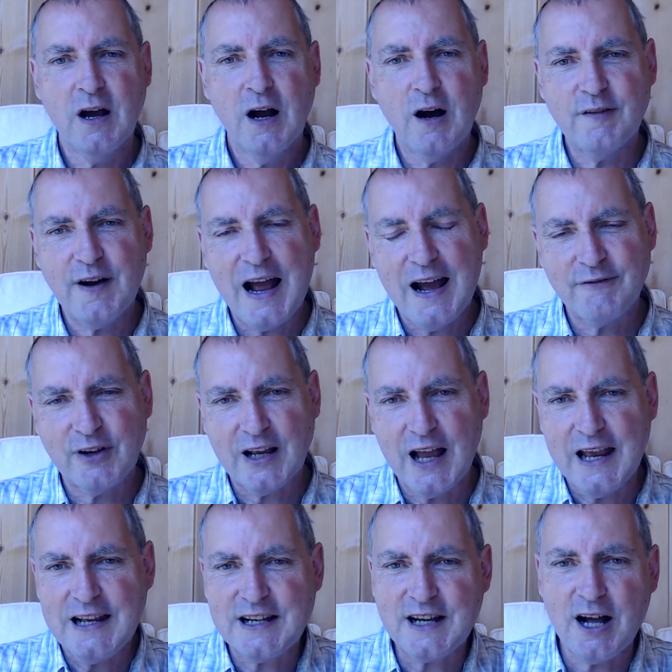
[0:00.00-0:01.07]
of having
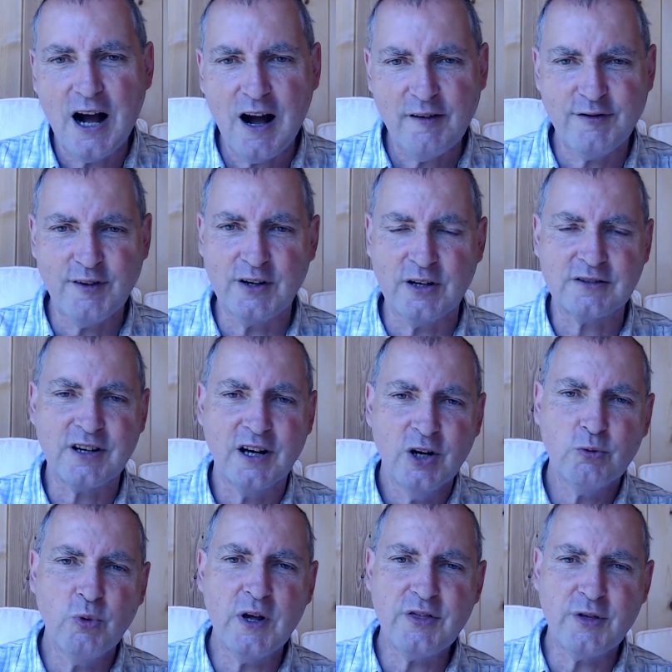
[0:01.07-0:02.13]
a covenant
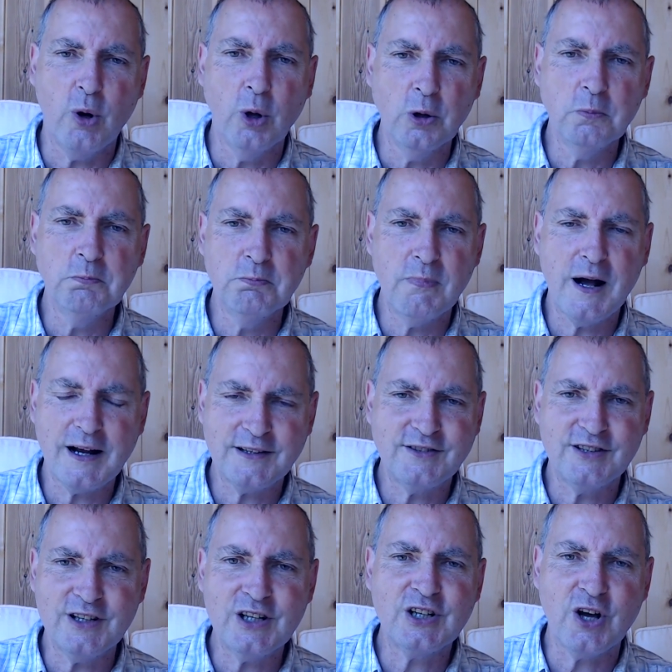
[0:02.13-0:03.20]
with
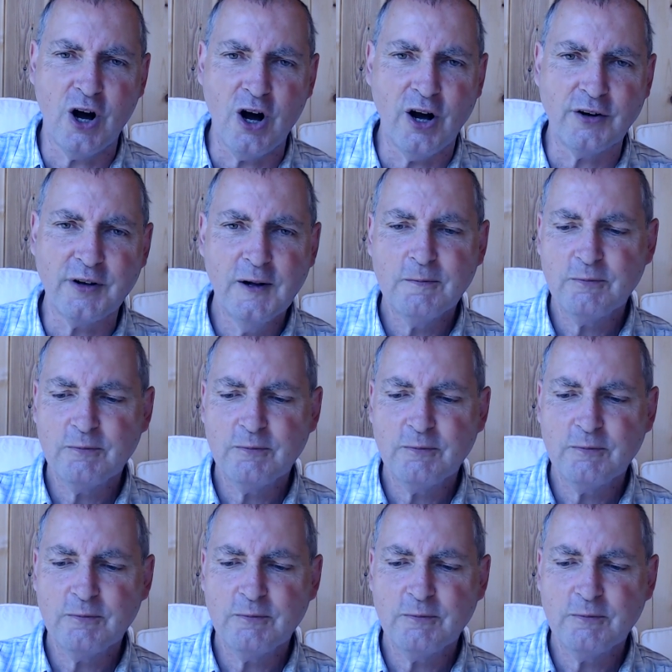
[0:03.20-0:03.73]
Almighty God,